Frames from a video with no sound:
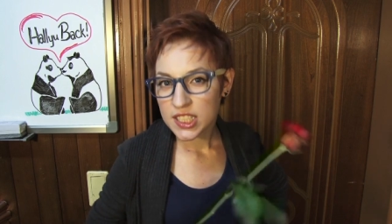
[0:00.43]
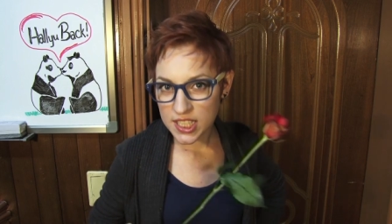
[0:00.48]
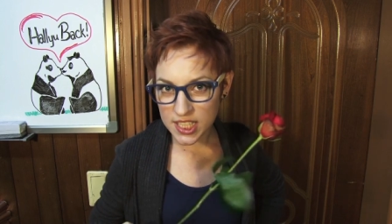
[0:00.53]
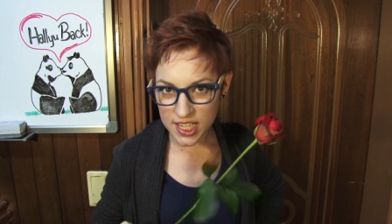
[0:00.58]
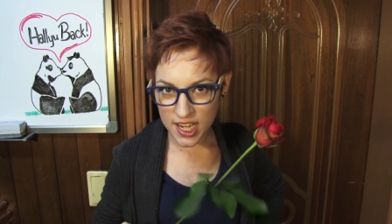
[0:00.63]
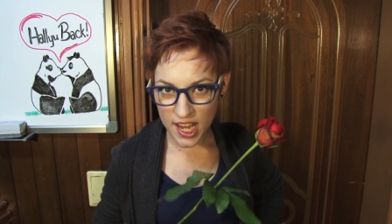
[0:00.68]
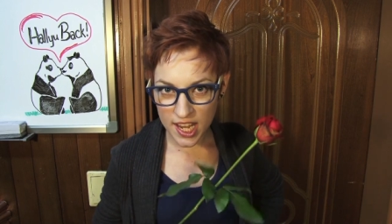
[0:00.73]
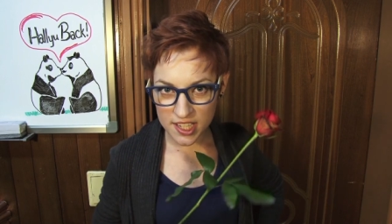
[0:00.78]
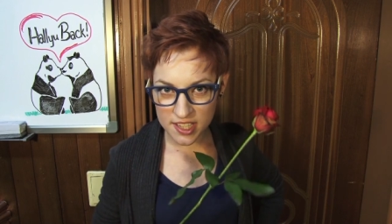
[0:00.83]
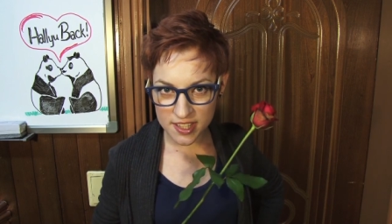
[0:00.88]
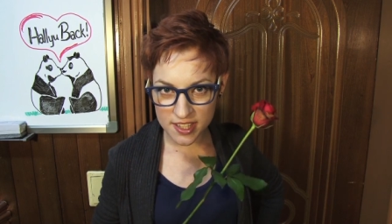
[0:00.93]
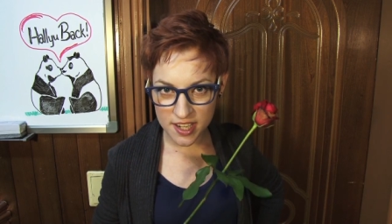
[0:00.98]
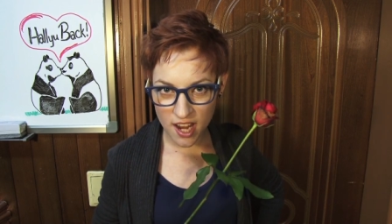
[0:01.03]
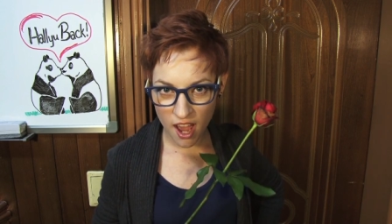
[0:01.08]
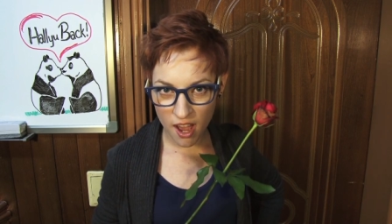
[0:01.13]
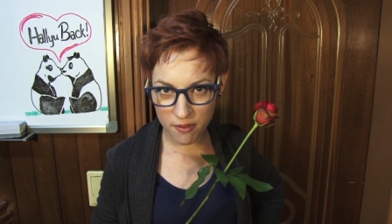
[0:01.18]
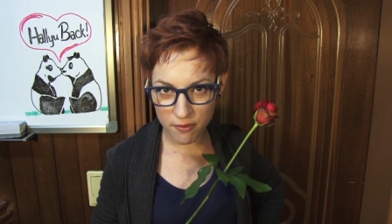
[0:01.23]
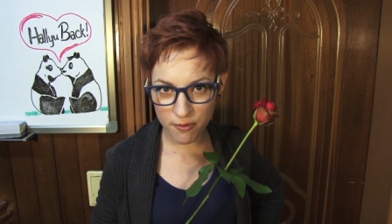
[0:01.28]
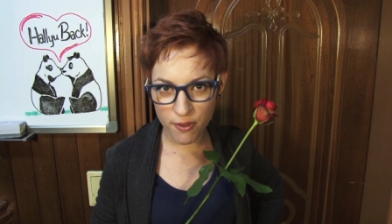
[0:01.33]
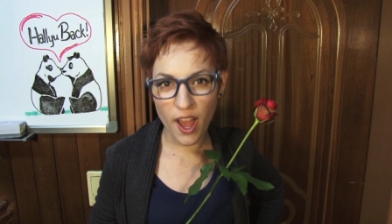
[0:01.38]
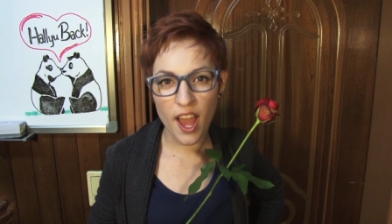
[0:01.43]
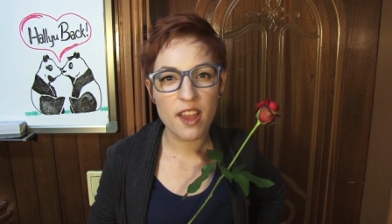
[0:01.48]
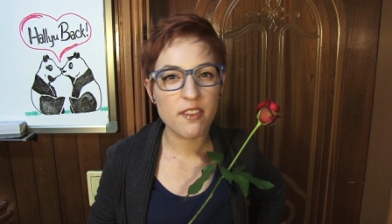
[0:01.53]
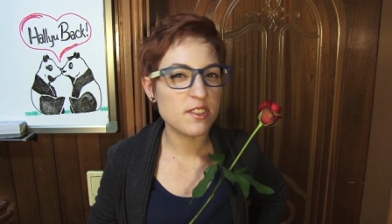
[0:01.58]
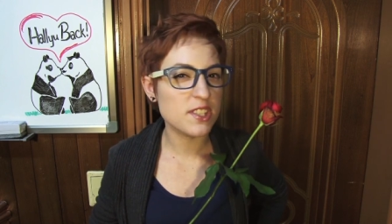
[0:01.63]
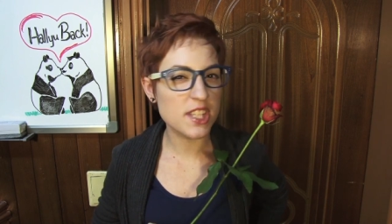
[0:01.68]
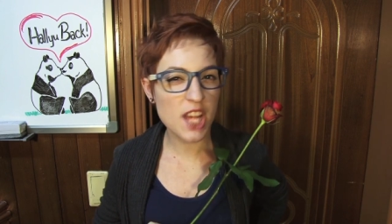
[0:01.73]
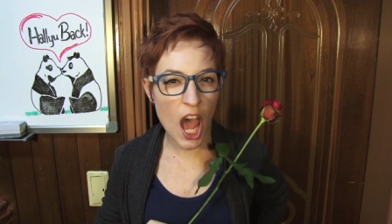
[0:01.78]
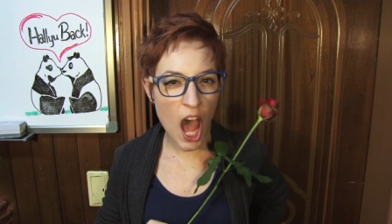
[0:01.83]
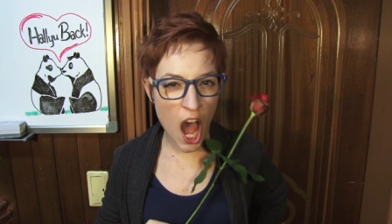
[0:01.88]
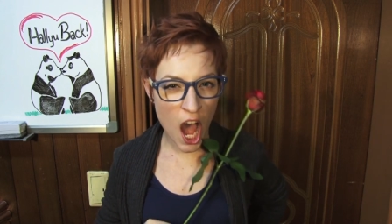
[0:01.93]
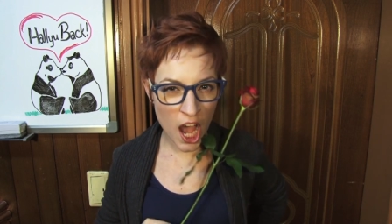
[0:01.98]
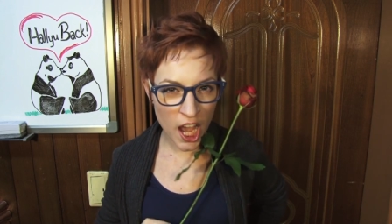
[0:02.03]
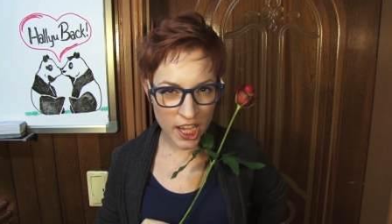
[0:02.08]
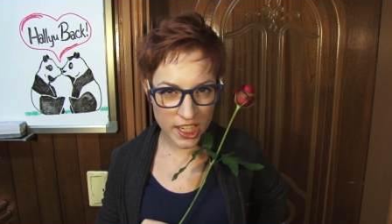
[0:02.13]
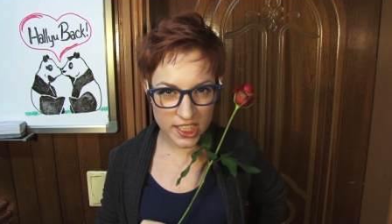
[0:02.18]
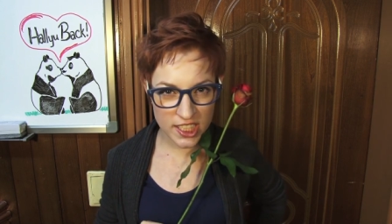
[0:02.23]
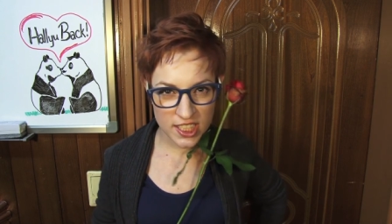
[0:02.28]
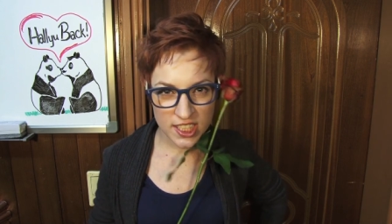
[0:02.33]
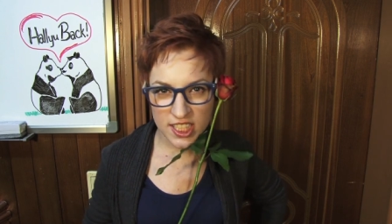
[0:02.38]
Today's top five is a
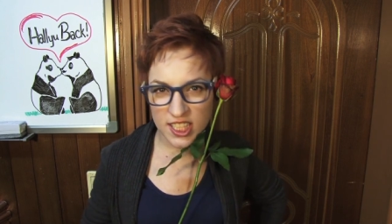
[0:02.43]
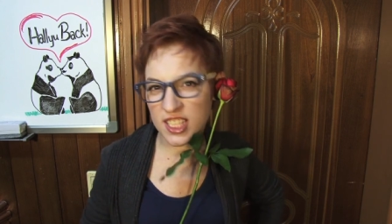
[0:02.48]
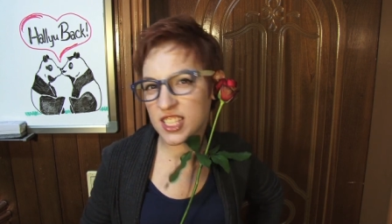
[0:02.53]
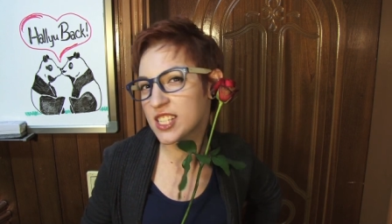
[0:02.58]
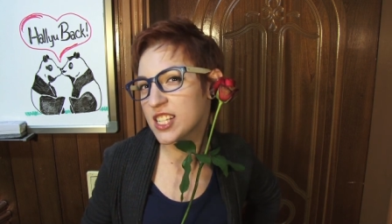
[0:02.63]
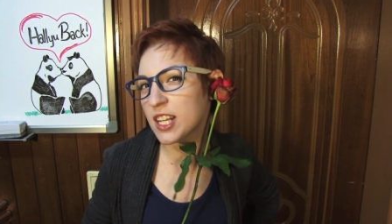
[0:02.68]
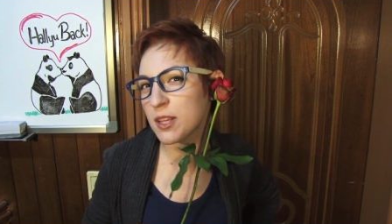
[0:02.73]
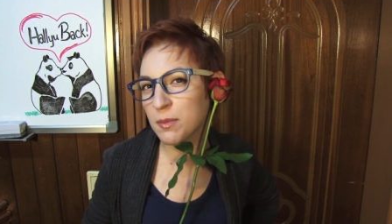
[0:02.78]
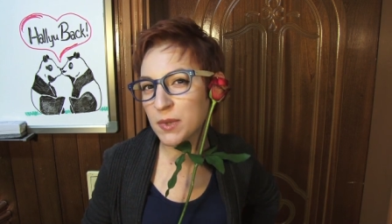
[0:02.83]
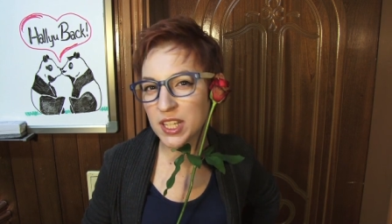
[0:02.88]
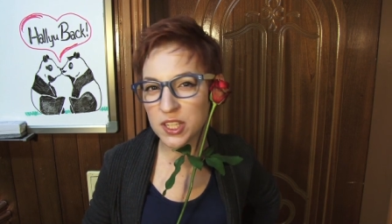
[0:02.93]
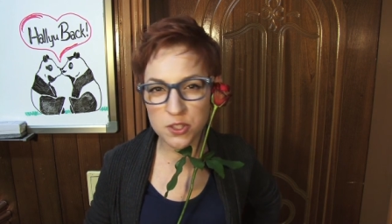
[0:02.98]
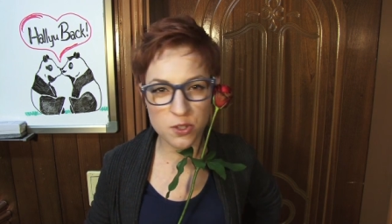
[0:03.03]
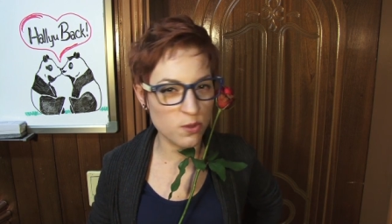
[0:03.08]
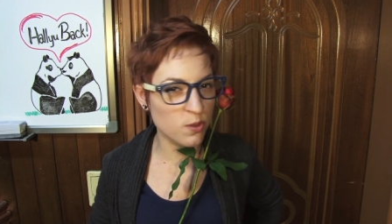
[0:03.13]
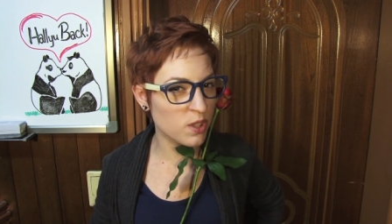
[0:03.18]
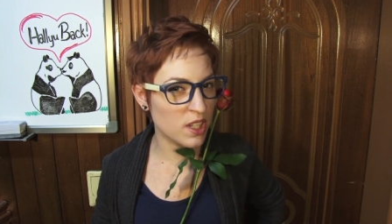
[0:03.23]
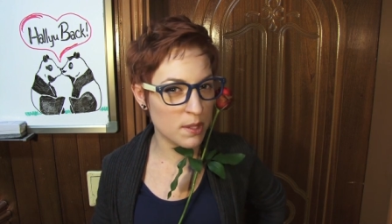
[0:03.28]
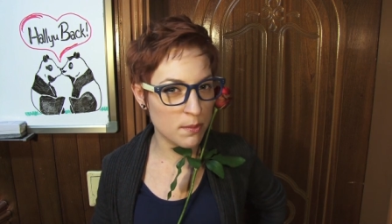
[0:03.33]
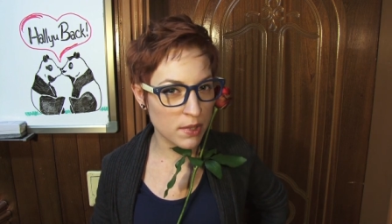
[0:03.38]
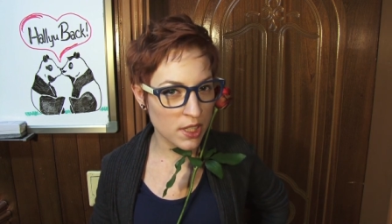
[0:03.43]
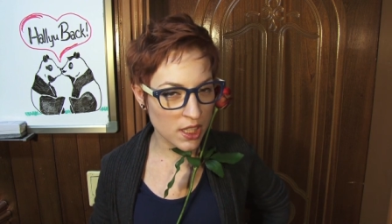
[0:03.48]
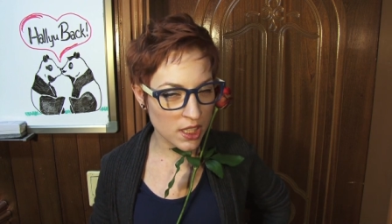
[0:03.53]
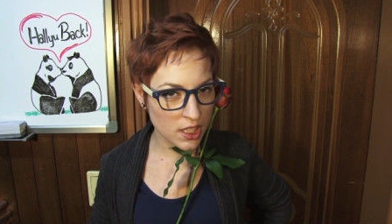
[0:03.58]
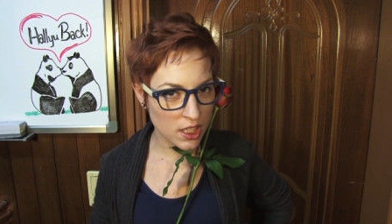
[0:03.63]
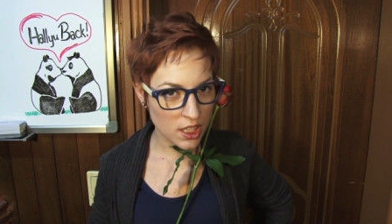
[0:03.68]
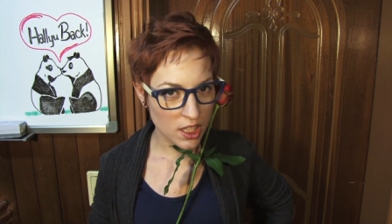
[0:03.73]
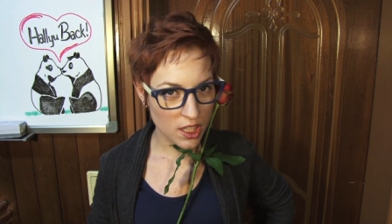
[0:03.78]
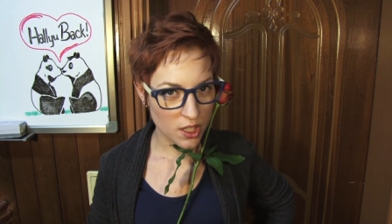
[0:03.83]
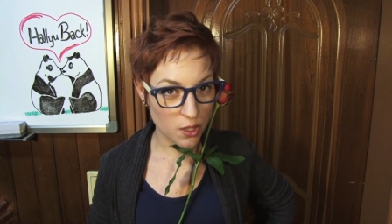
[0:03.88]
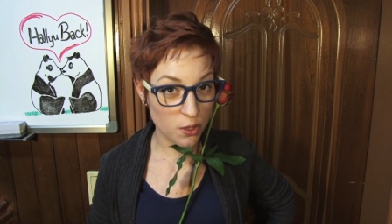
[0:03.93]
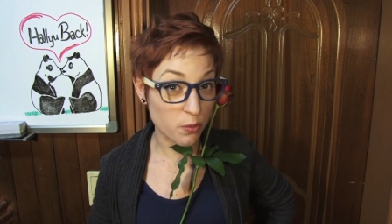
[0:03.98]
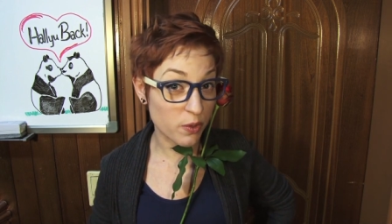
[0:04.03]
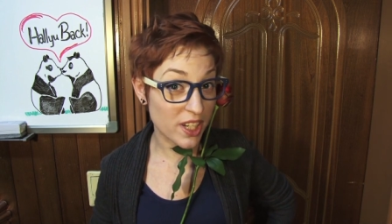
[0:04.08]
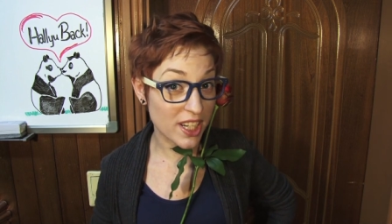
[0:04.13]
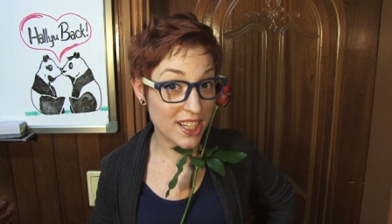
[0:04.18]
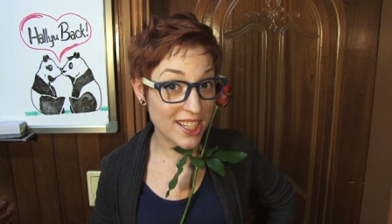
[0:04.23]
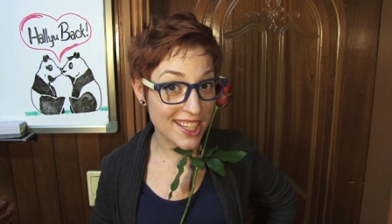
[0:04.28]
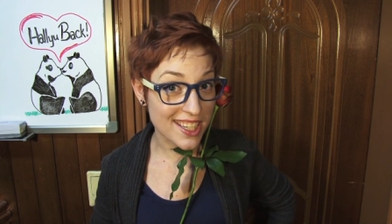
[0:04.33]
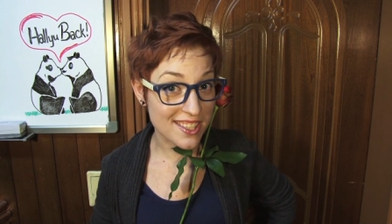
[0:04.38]
hot and steamy, dreamy
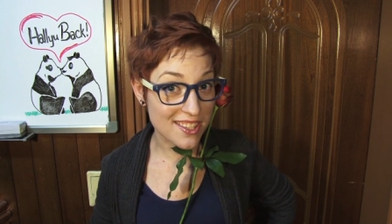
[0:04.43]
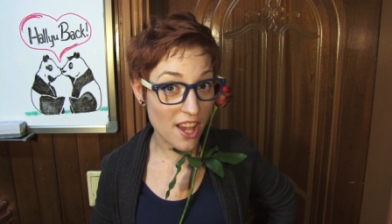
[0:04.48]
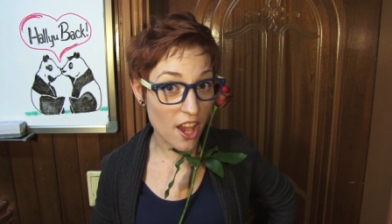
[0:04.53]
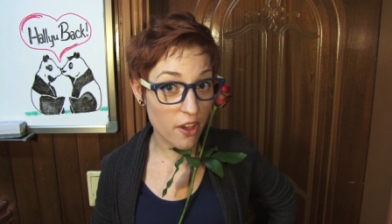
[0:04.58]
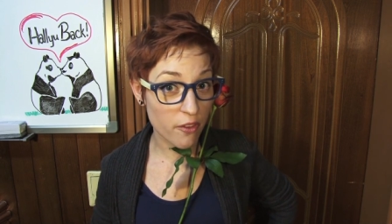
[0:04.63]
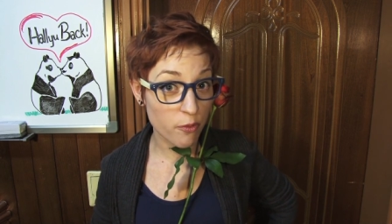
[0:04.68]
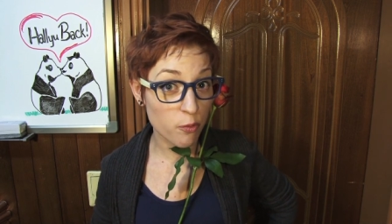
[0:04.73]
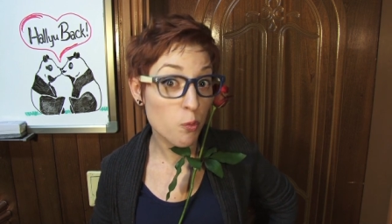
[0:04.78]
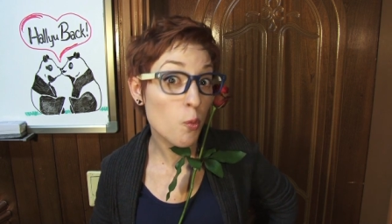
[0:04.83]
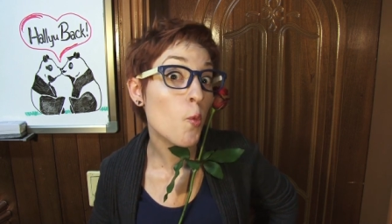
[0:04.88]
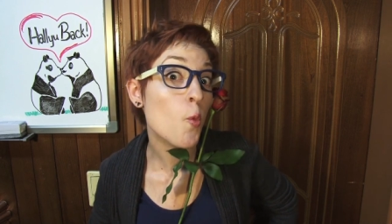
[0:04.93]
Korean kiss-off.